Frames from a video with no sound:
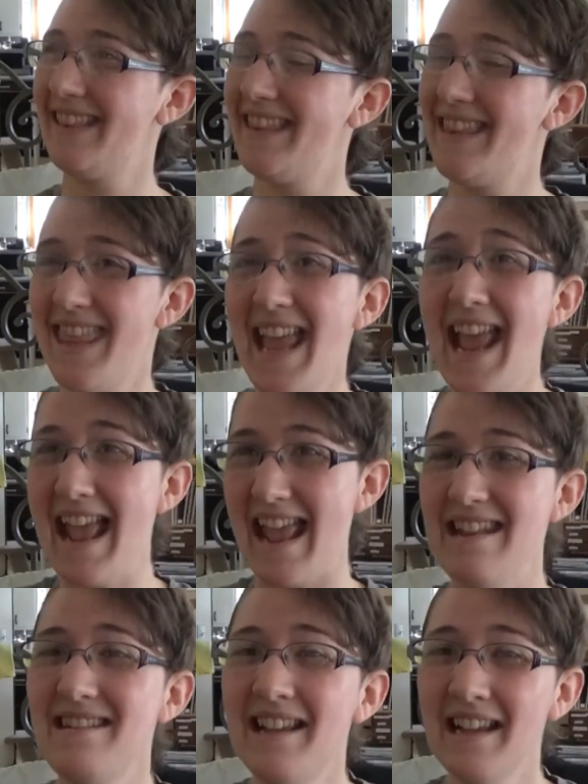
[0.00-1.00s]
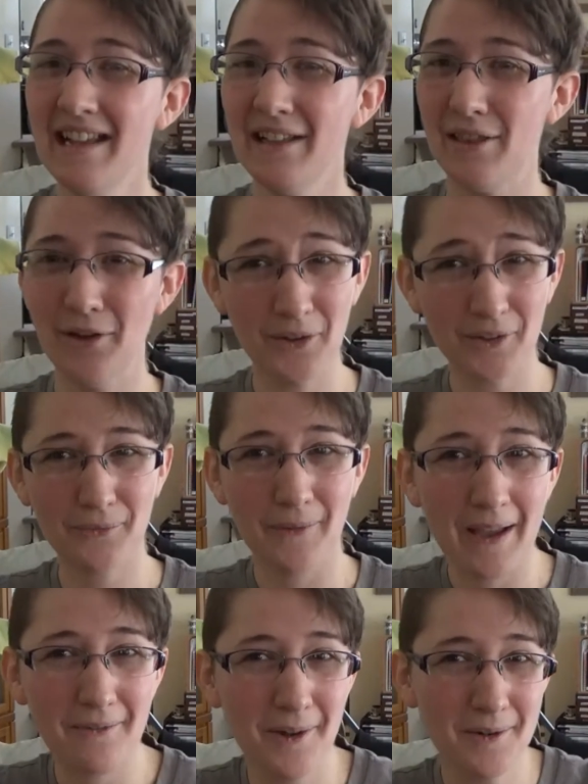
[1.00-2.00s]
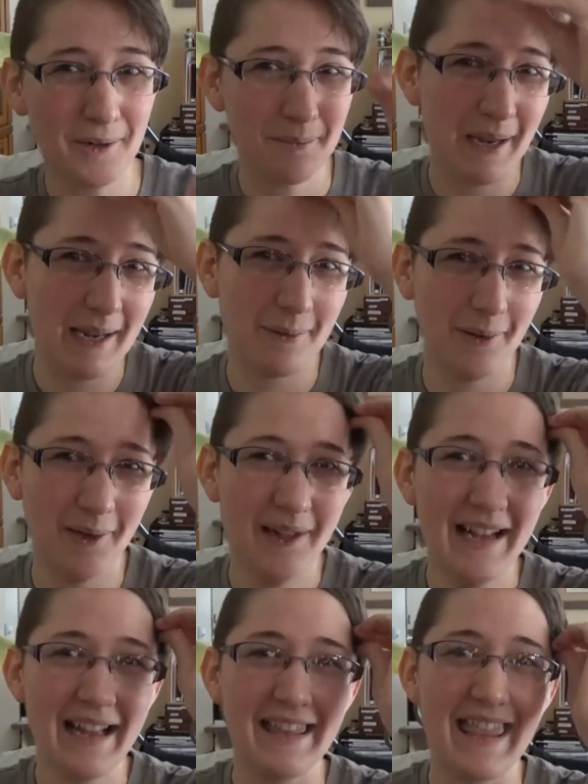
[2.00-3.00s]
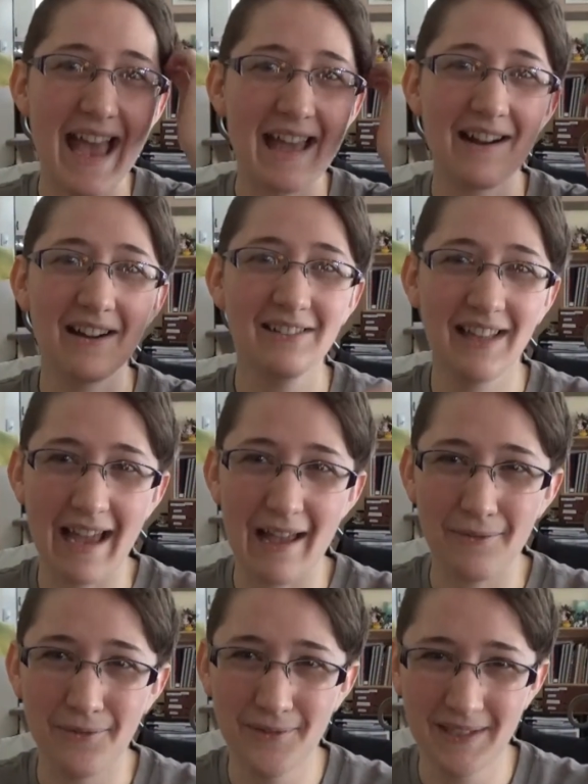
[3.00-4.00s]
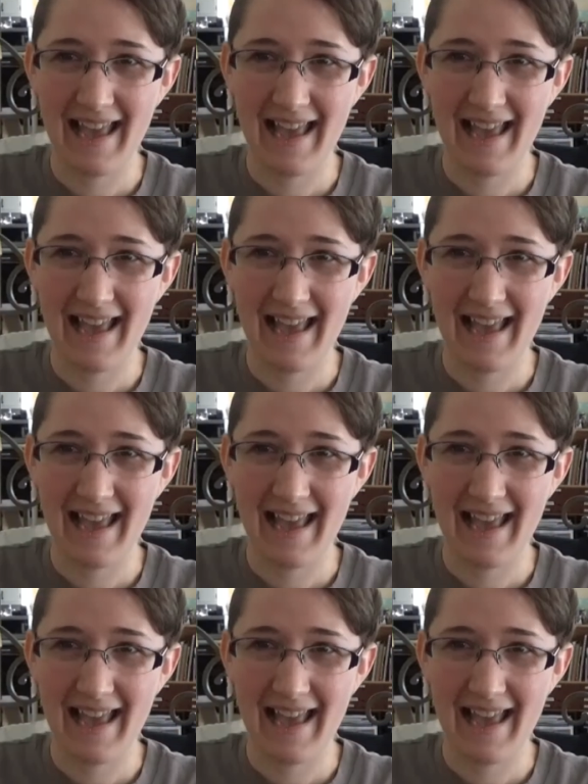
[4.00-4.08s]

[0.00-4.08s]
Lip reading: Then, those 500 people that are left,